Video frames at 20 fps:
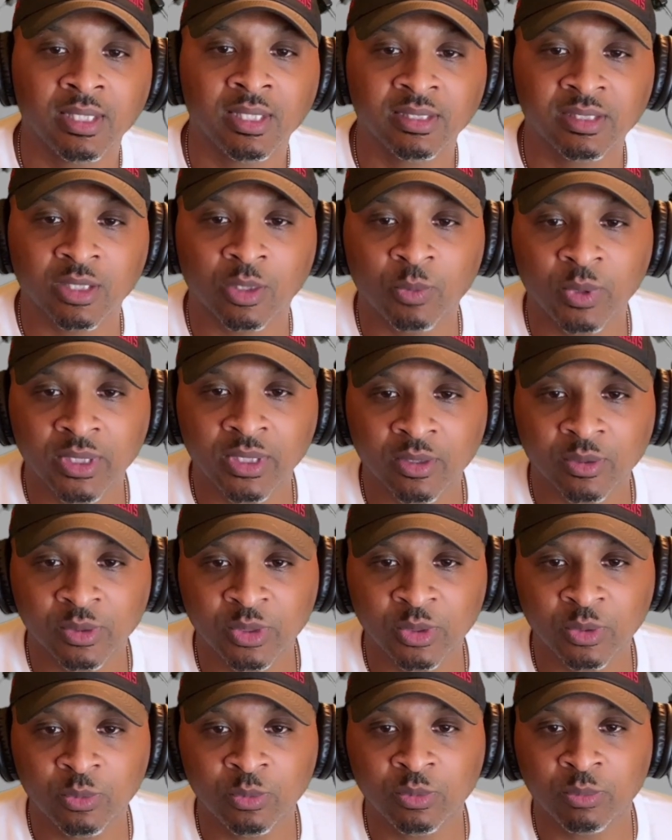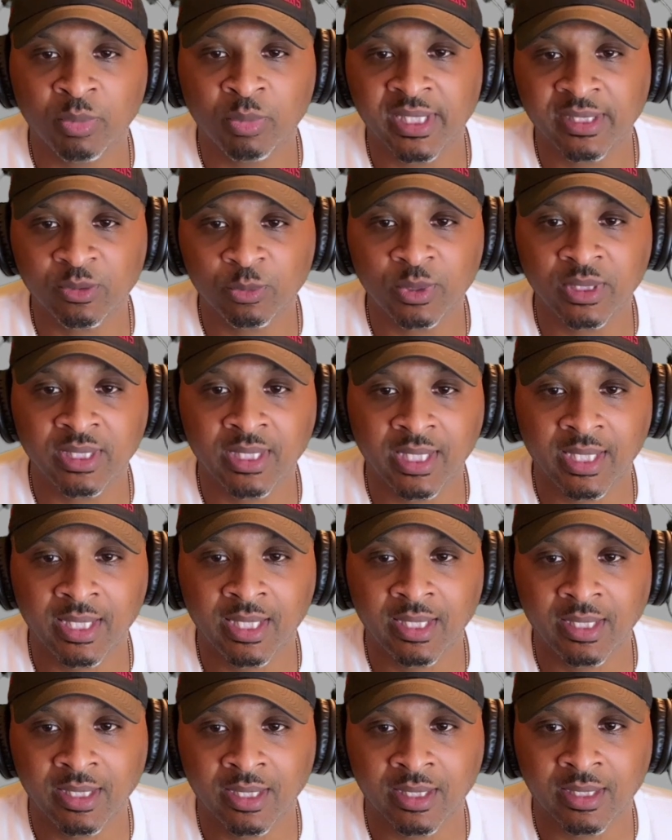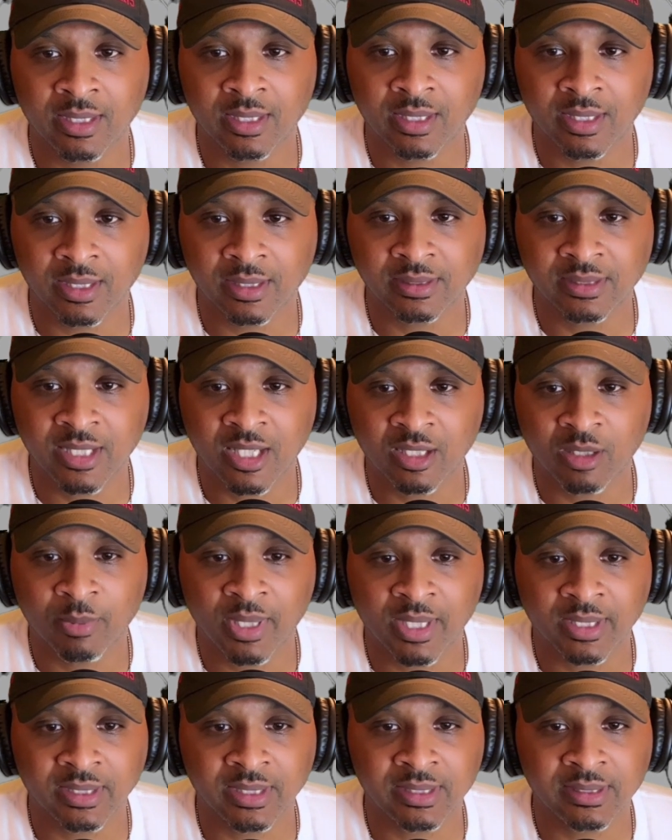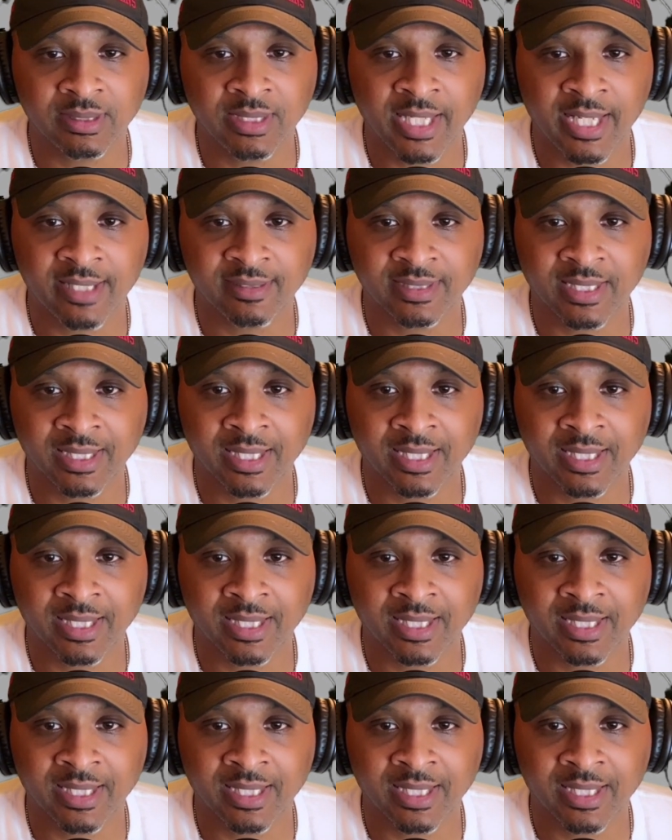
So we're going to do best we can and talk about these games.